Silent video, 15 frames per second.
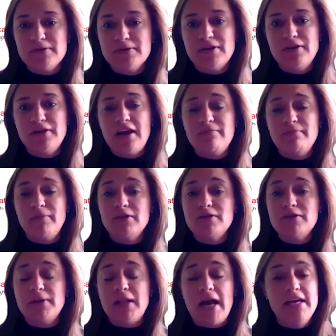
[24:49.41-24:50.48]
So you could have
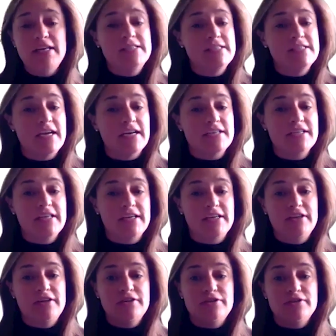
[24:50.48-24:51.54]
multiple ages actually, and
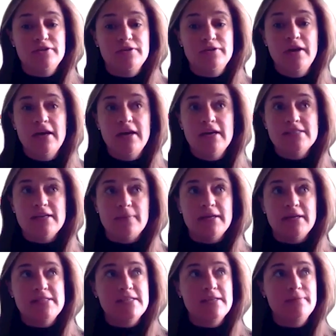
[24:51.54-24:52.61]
you could do something
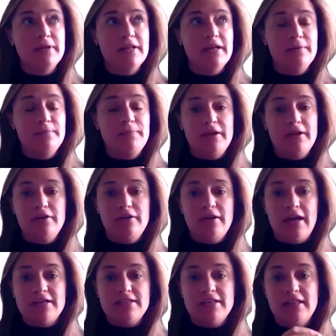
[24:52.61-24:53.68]
similar, but you could
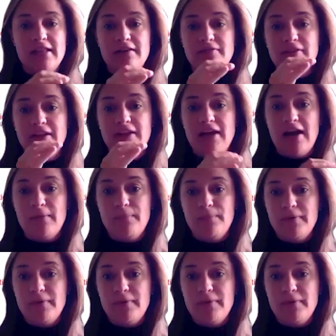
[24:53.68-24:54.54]
actually level it up.